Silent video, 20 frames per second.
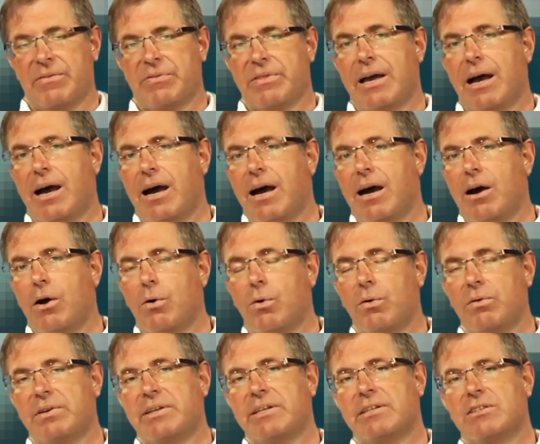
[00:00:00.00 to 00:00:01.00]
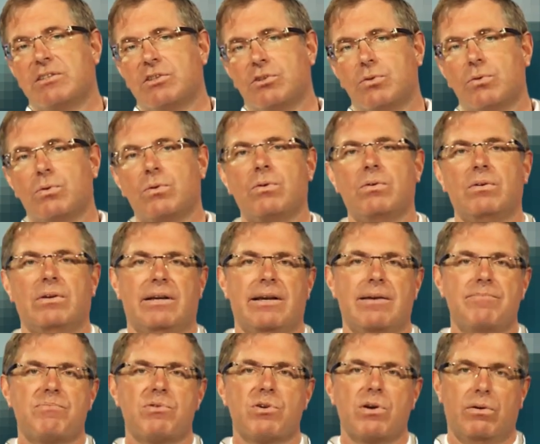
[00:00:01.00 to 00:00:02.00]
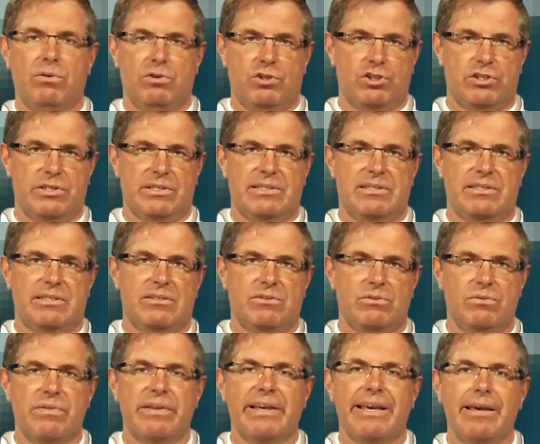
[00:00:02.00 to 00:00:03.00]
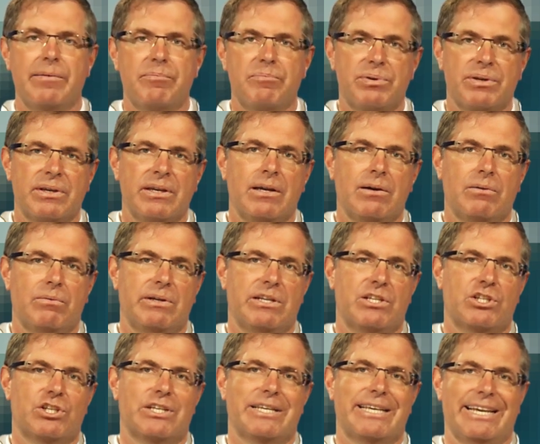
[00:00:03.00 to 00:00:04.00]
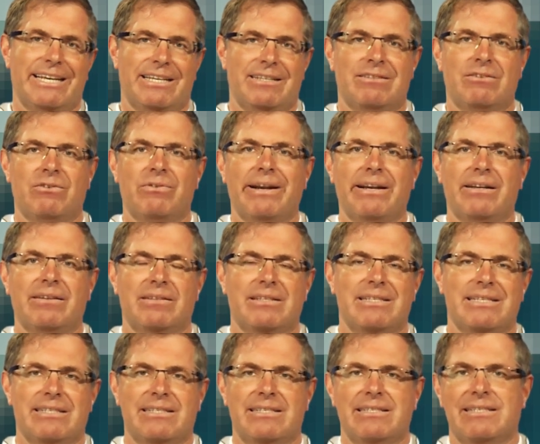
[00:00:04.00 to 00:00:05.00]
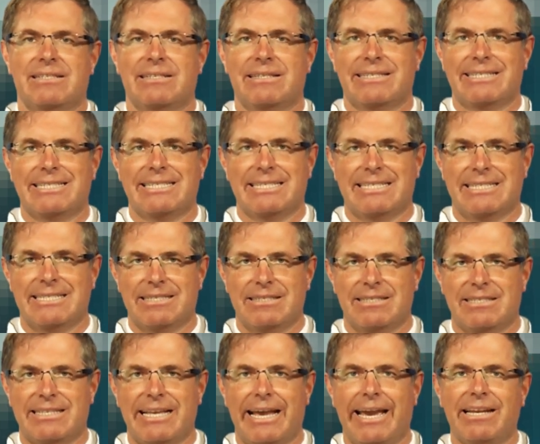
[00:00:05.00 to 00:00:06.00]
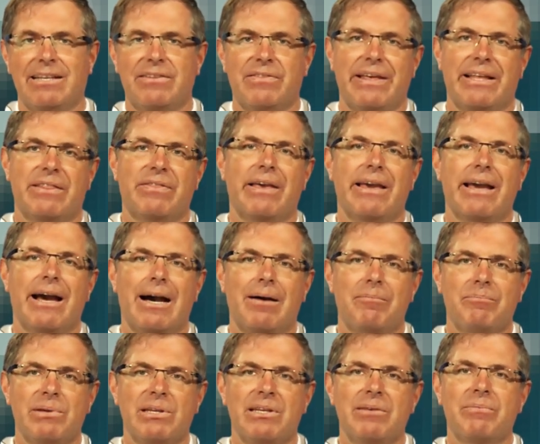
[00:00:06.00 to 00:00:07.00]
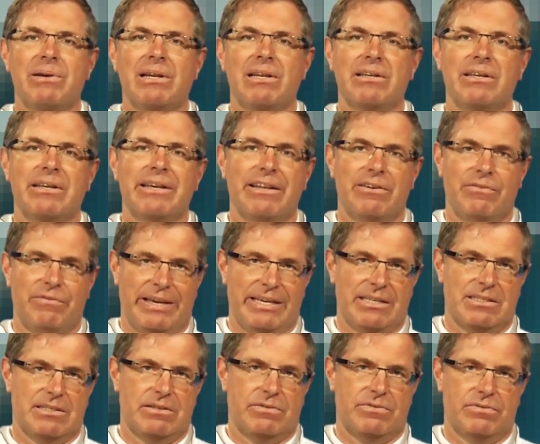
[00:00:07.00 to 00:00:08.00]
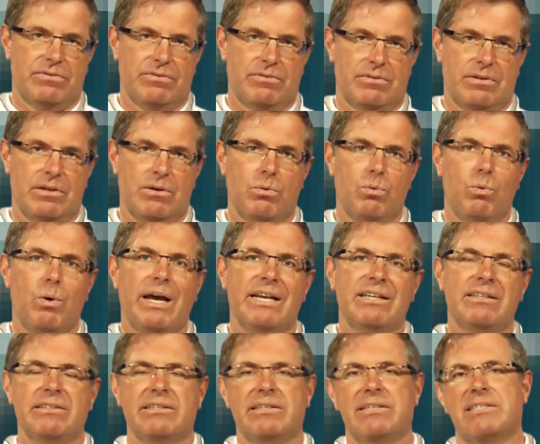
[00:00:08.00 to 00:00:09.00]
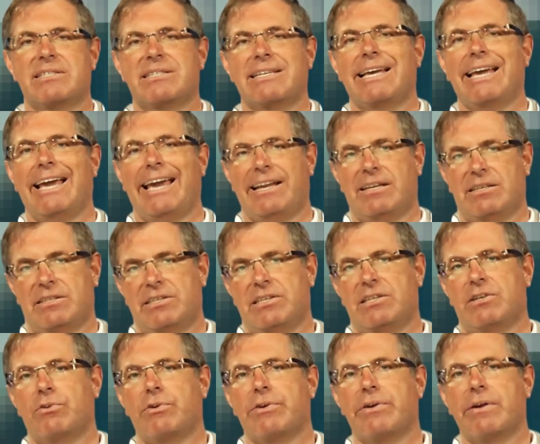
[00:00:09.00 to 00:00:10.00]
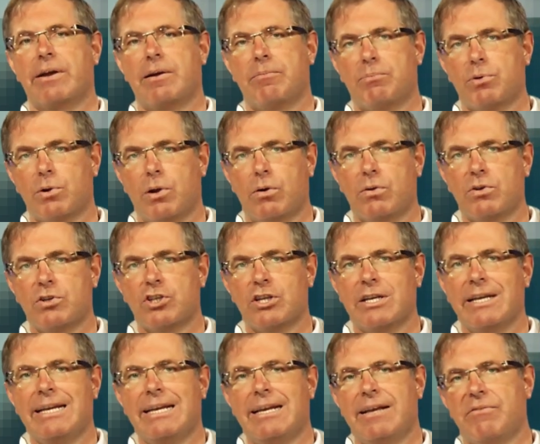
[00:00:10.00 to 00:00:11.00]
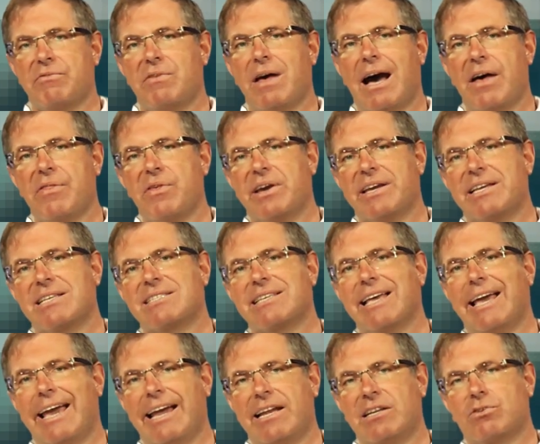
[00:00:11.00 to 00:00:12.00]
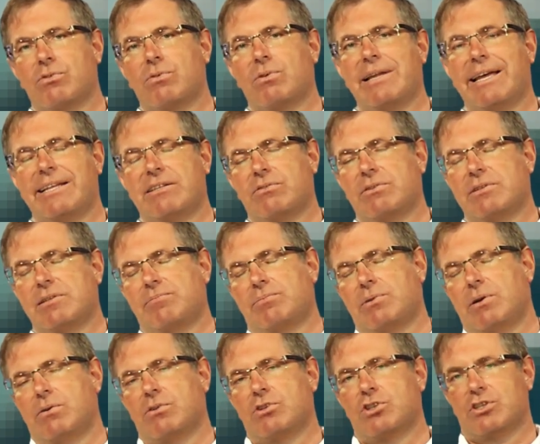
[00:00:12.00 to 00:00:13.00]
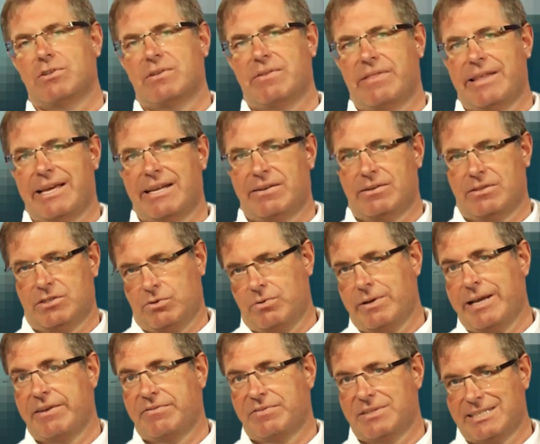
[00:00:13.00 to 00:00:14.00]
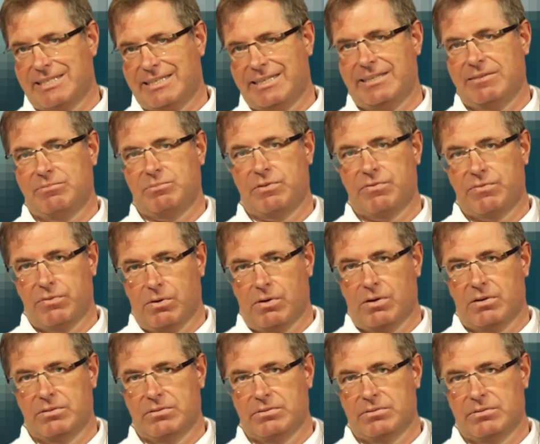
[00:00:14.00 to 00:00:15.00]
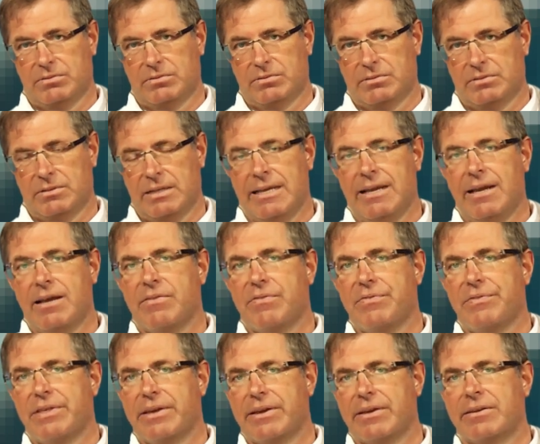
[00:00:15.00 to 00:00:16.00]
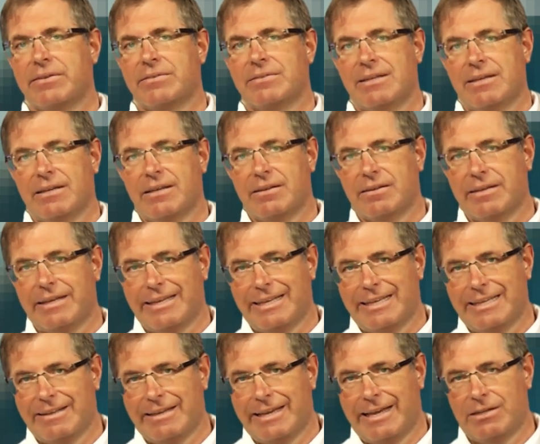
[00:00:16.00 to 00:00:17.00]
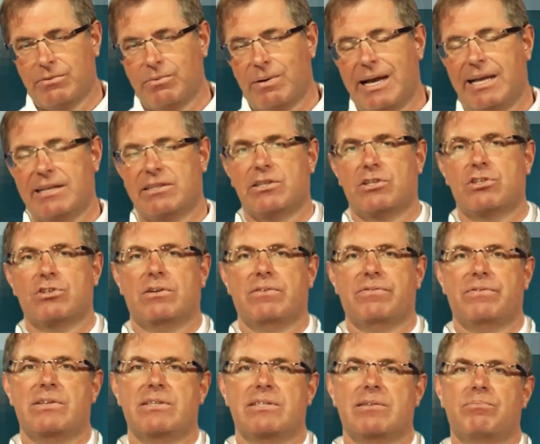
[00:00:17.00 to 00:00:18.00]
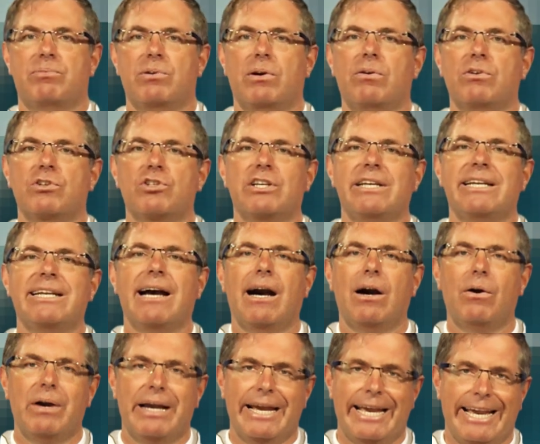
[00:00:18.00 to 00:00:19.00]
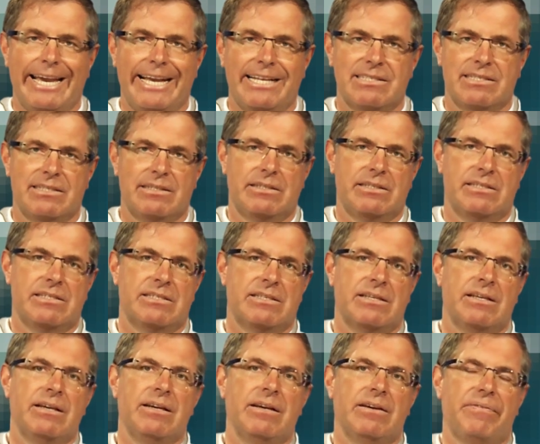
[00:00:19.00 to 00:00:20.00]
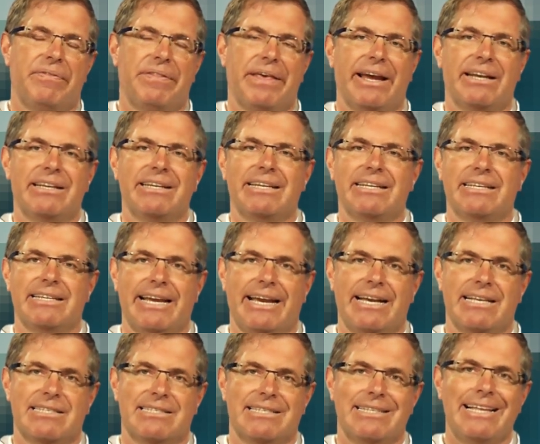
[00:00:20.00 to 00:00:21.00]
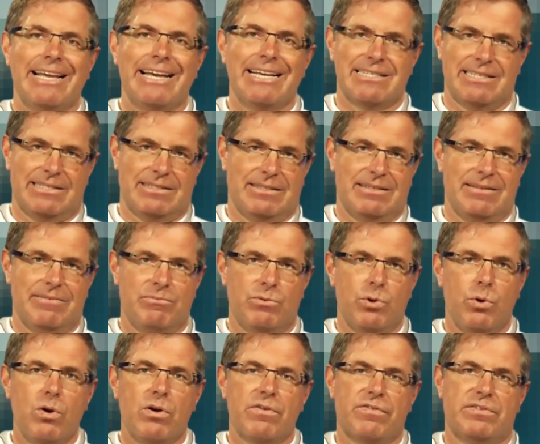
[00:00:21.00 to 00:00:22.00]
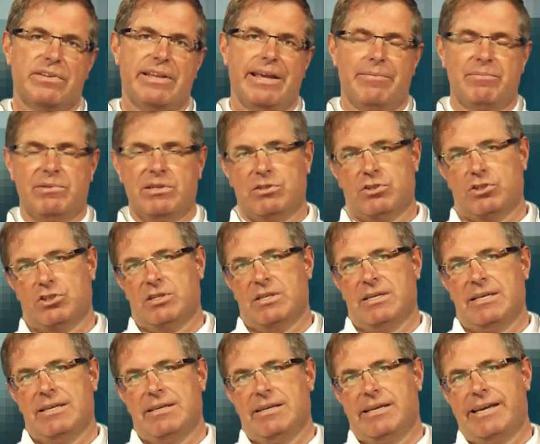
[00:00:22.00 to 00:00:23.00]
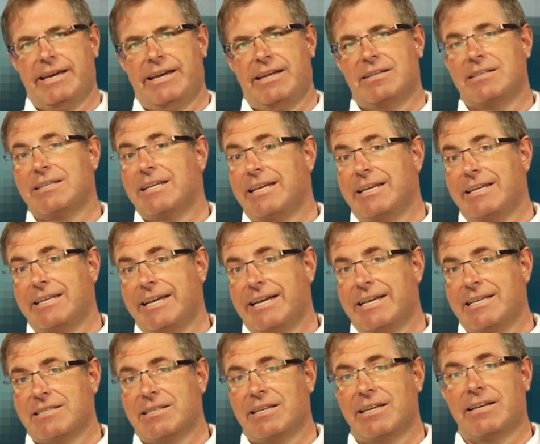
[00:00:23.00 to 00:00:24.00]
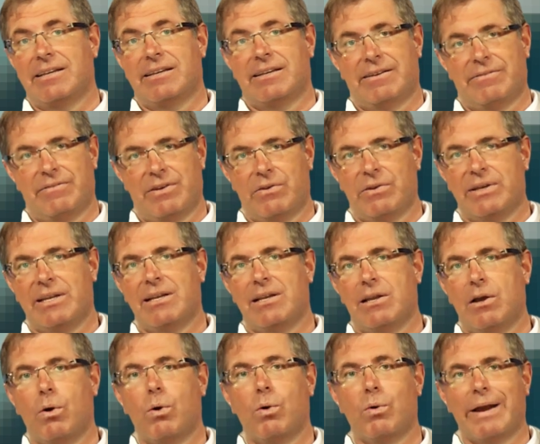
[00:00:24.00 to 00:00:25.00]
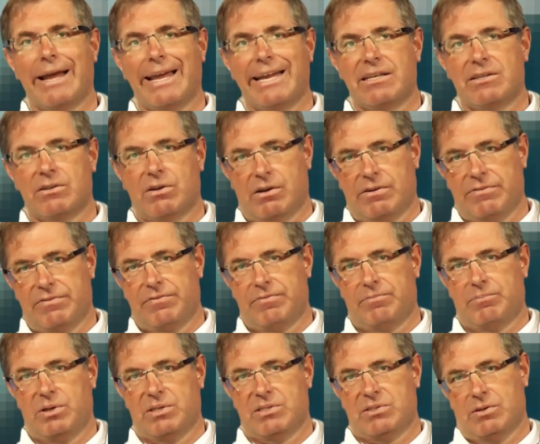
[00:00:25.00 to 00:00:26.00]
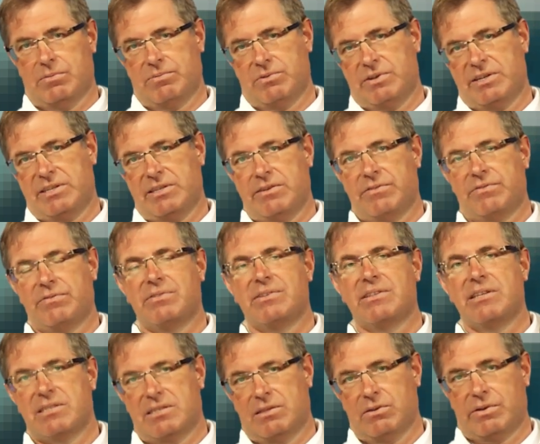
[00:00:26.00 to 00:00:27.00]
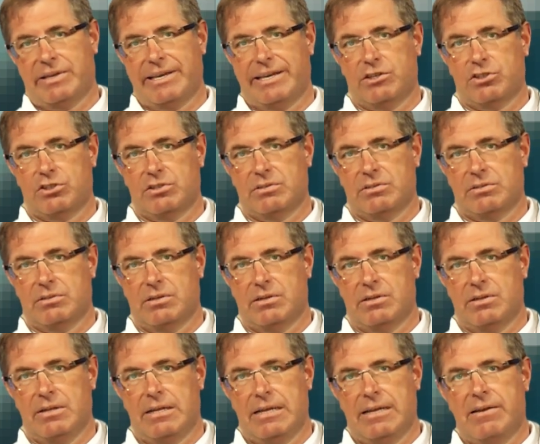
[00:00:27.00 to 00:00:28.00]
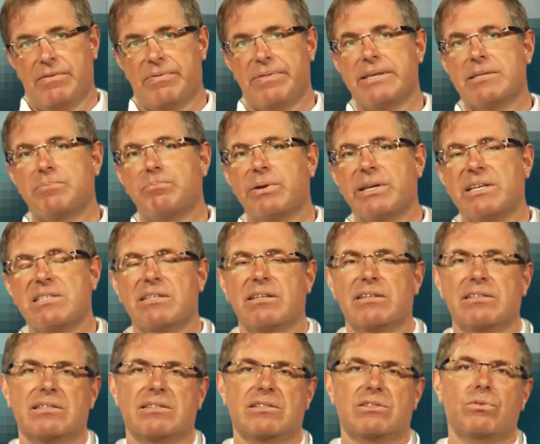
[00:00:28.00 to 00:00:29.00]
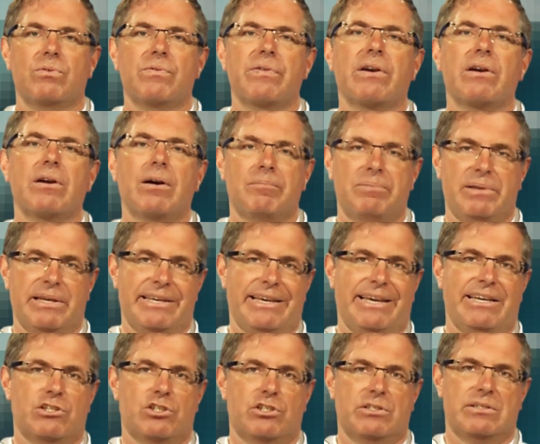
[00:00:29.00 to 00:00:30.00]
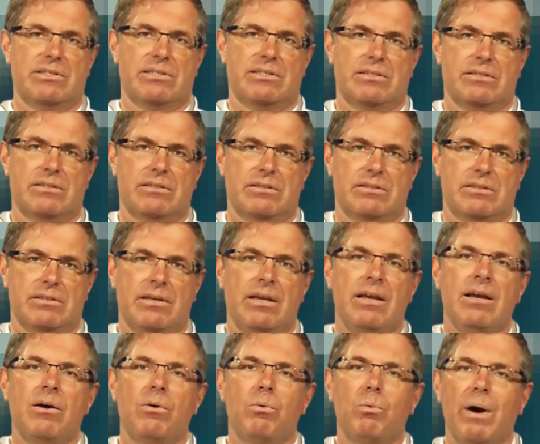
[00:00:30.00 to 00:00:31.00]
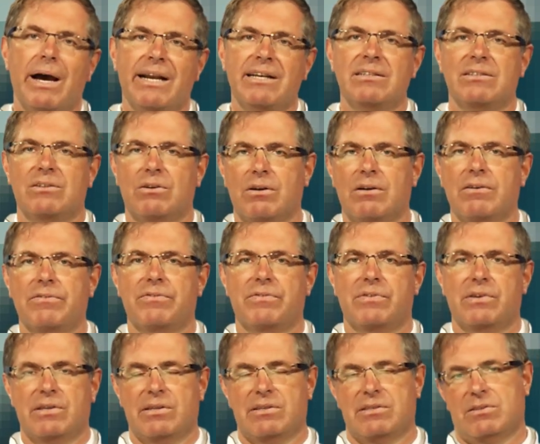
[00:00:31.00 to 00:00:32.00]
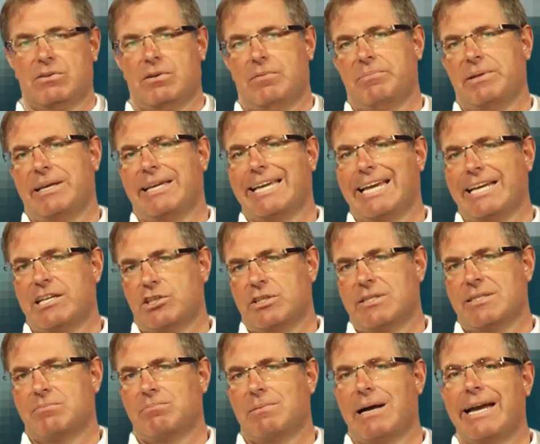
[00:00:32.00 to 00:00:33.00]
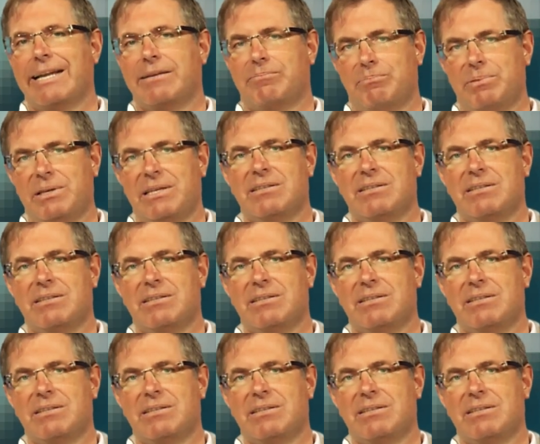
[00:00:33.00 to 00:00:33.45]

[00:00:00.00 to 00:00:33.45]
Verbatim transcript: There are only two approaches to the hip which can state that they are minimally invasive. One is the anterior approach, the other is the anterolateral approach that you have seen before. The advantage of this approach in our hands is that it has less nerve damage and it has a very low rate of postoperative dislocation. This brings us to the complications. One of those complications might be